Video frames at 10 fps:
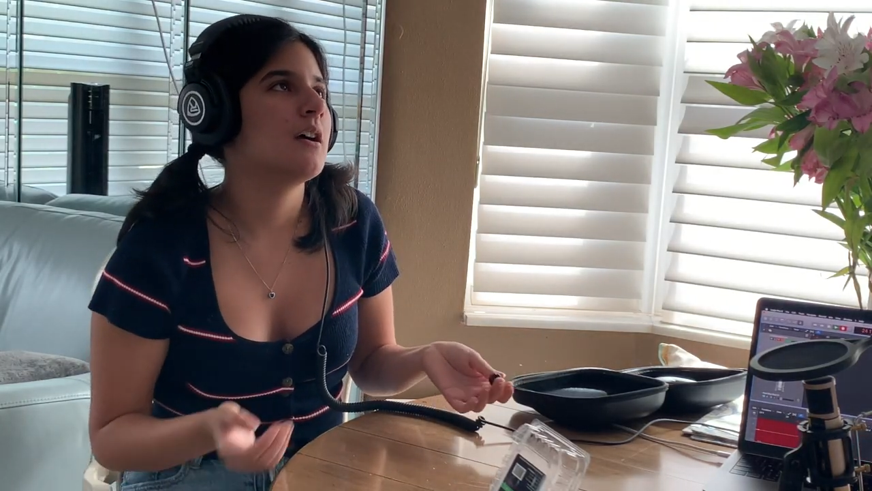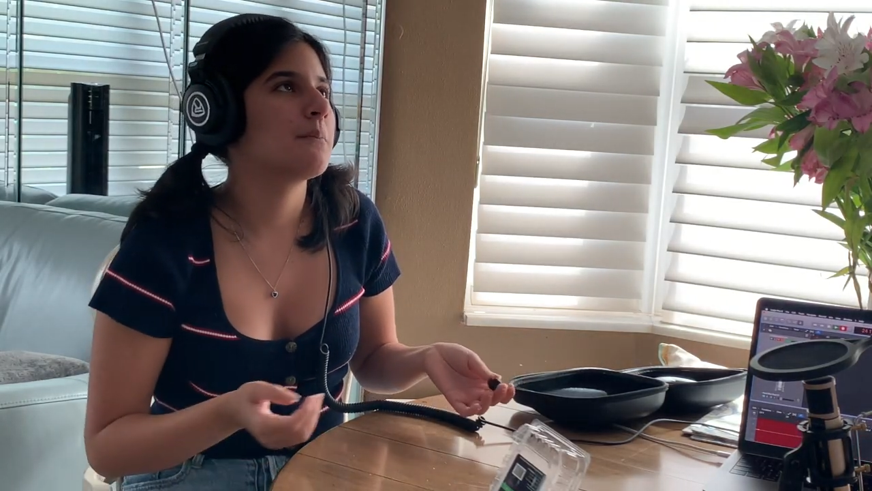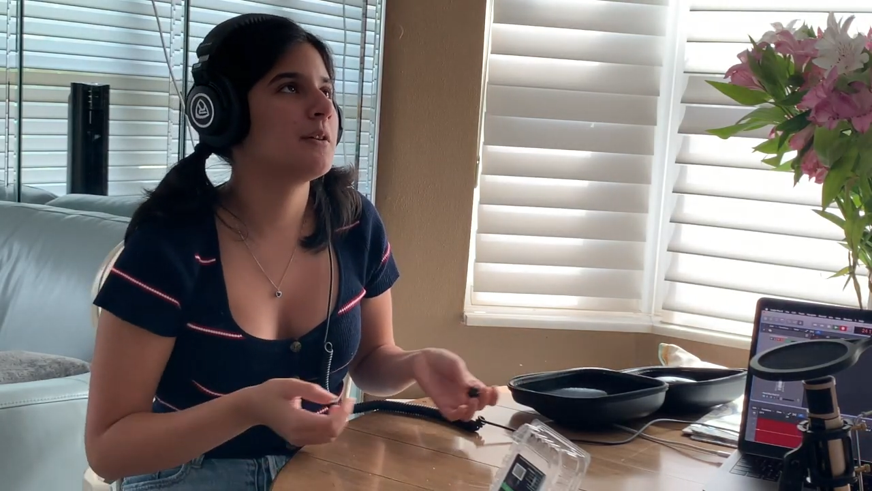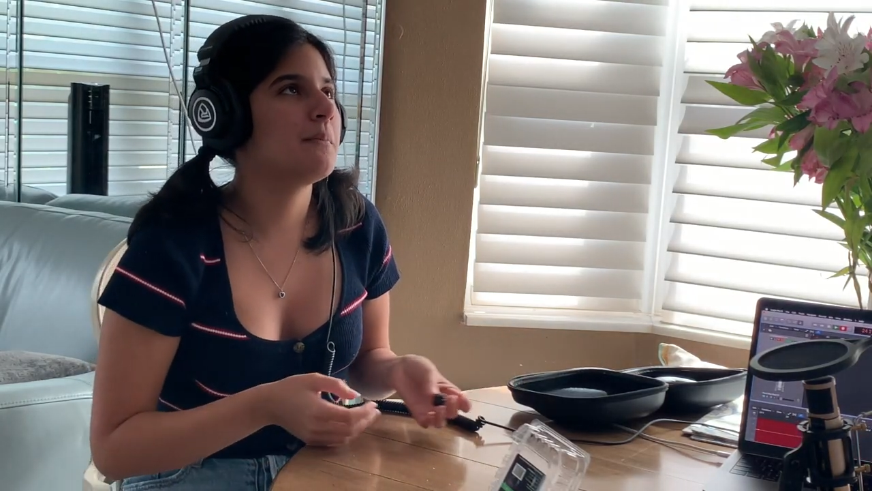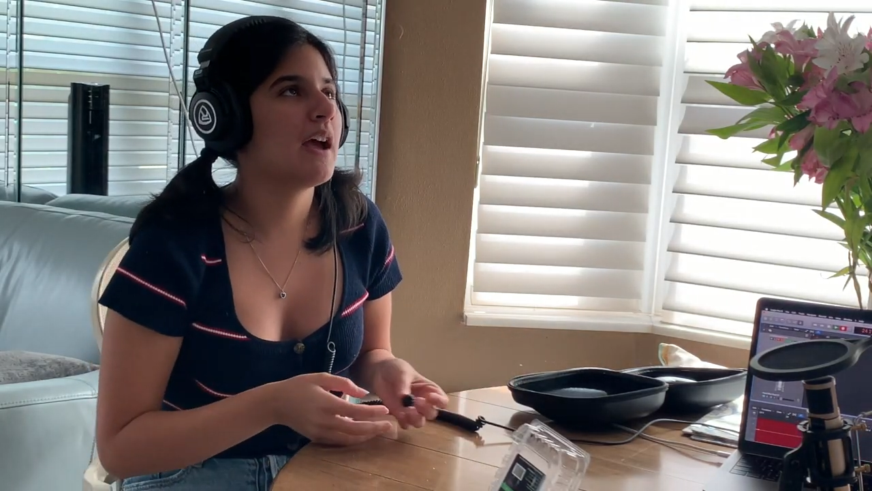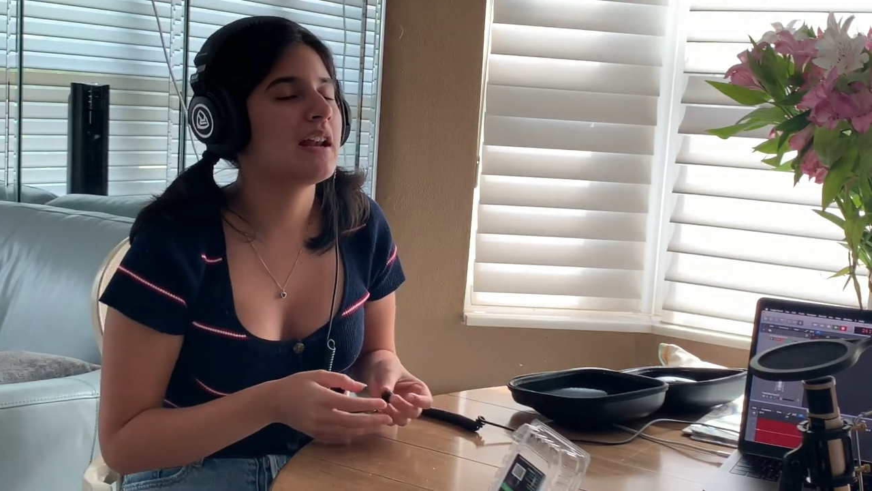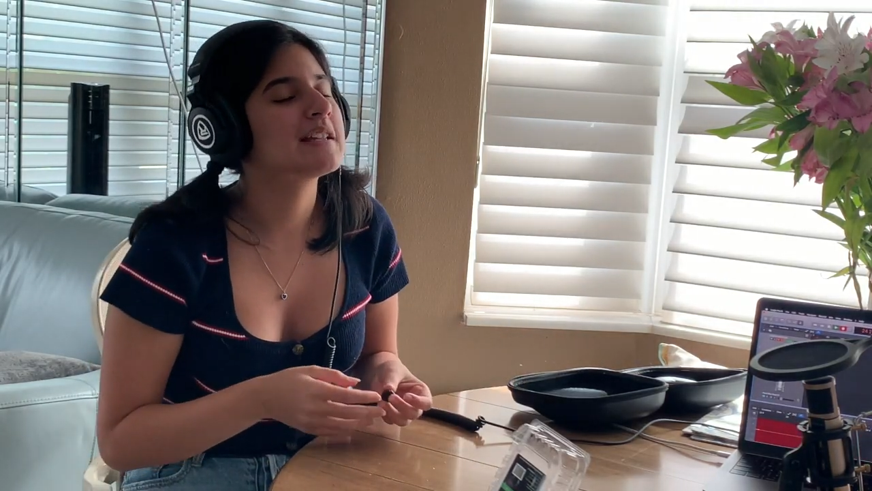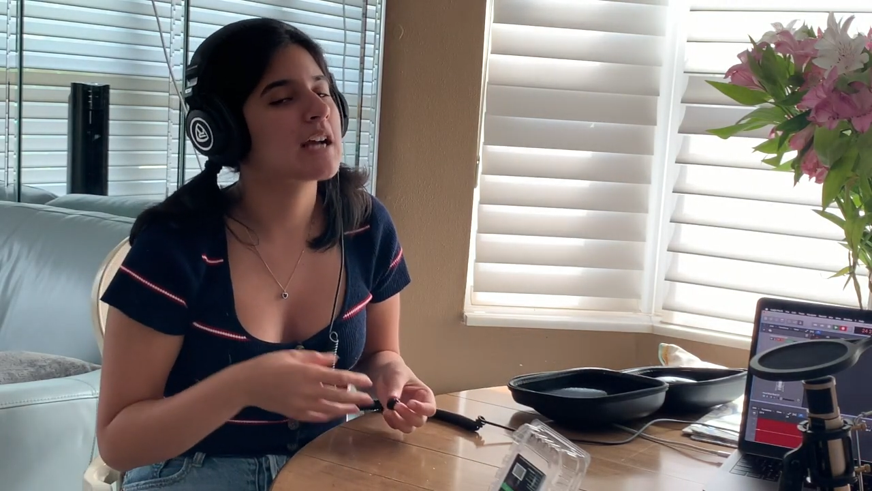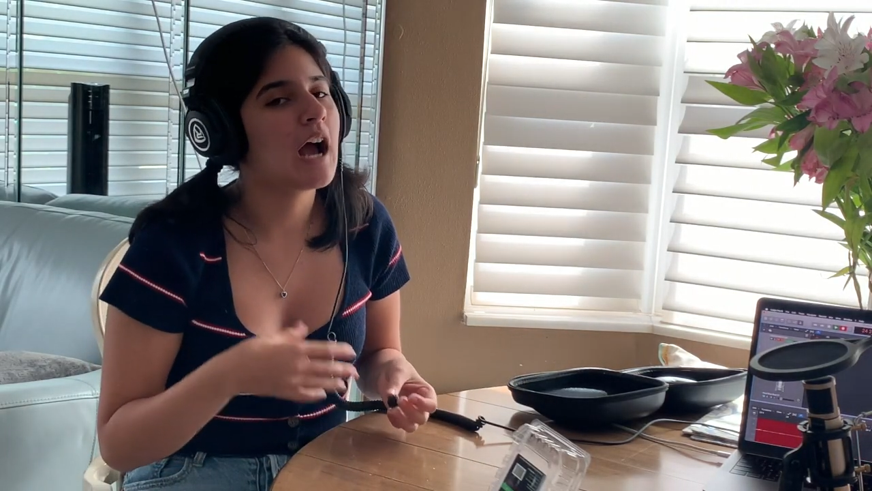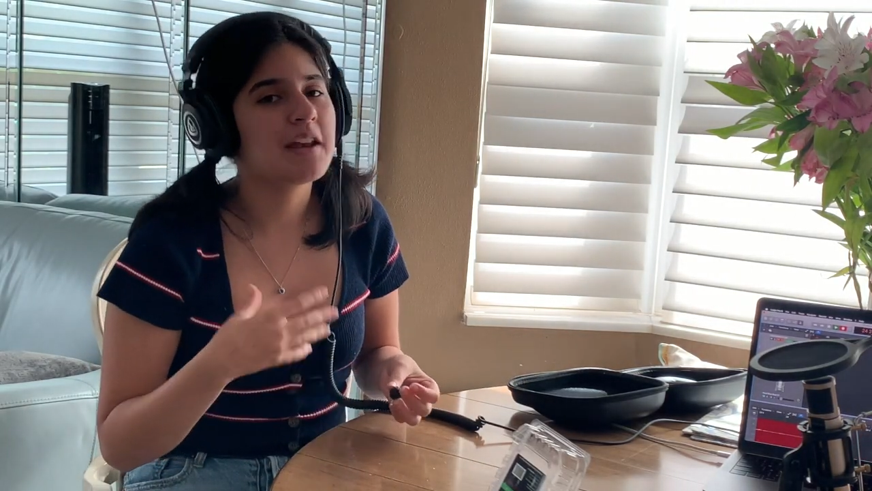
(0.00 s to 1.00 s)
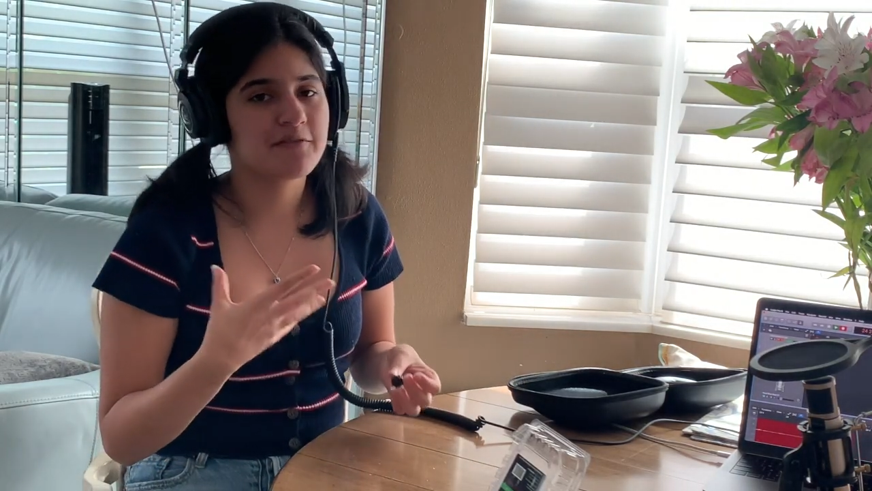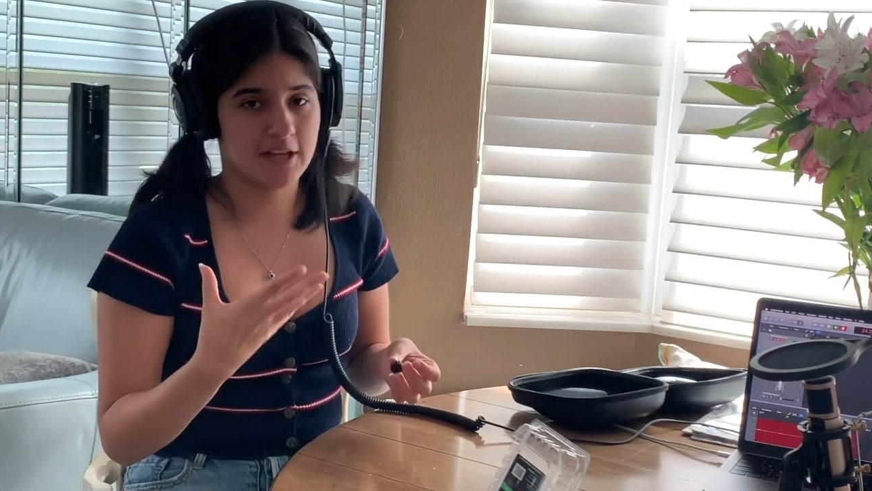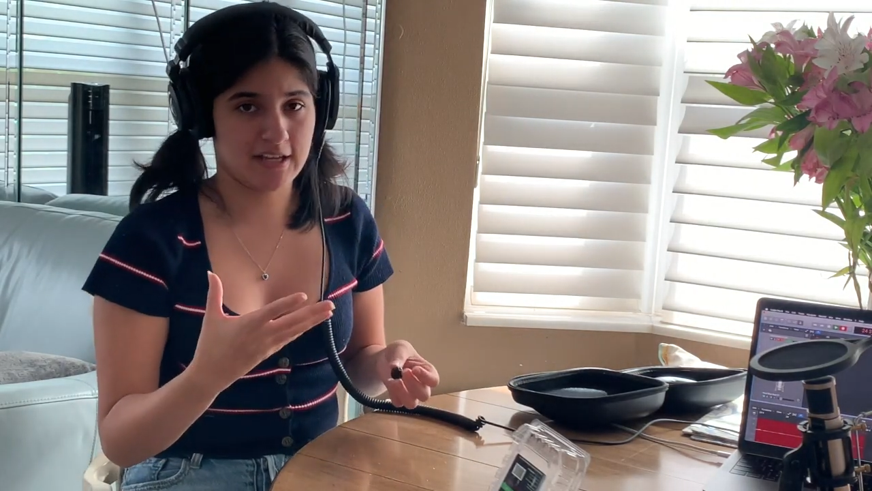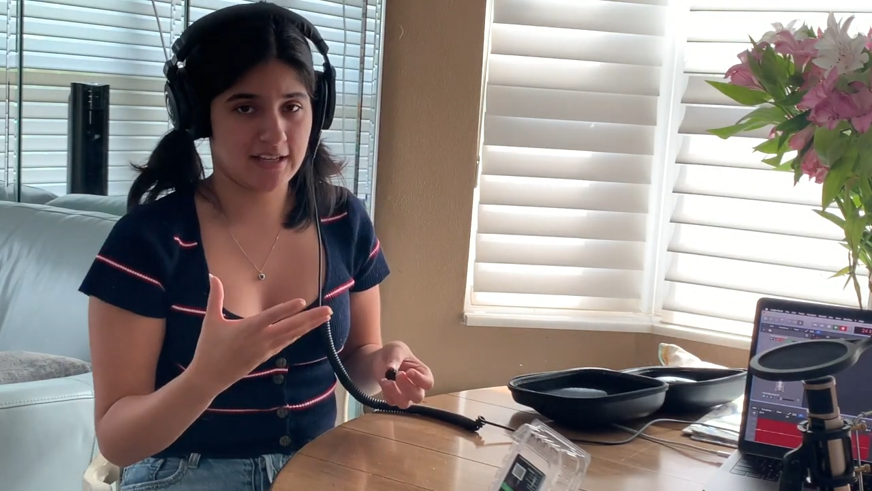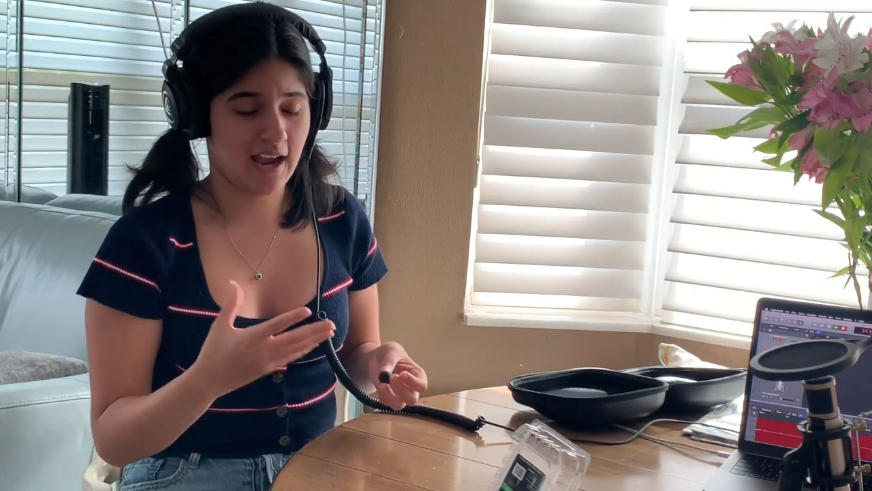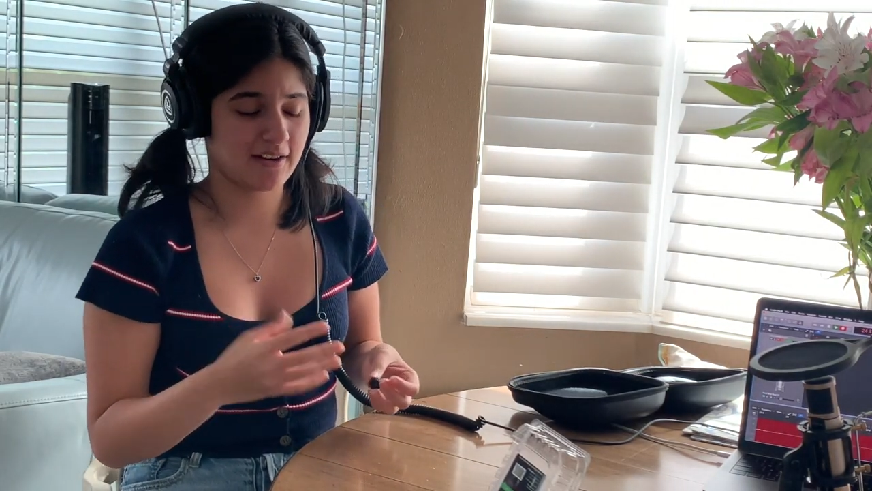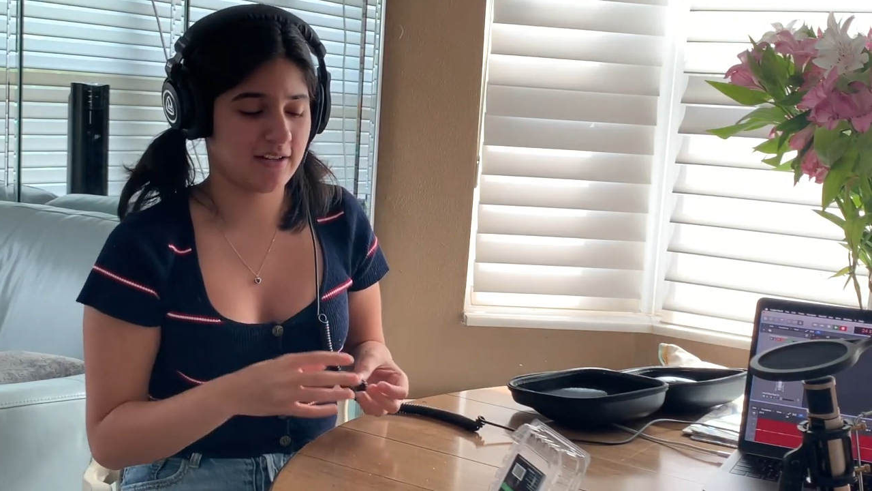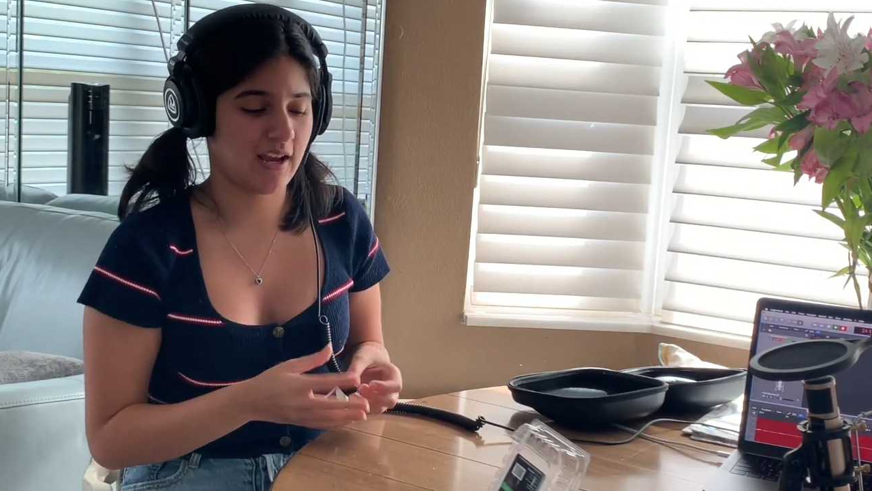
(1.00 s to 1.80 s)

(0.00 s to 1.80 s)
Birdman is kind of like his acting.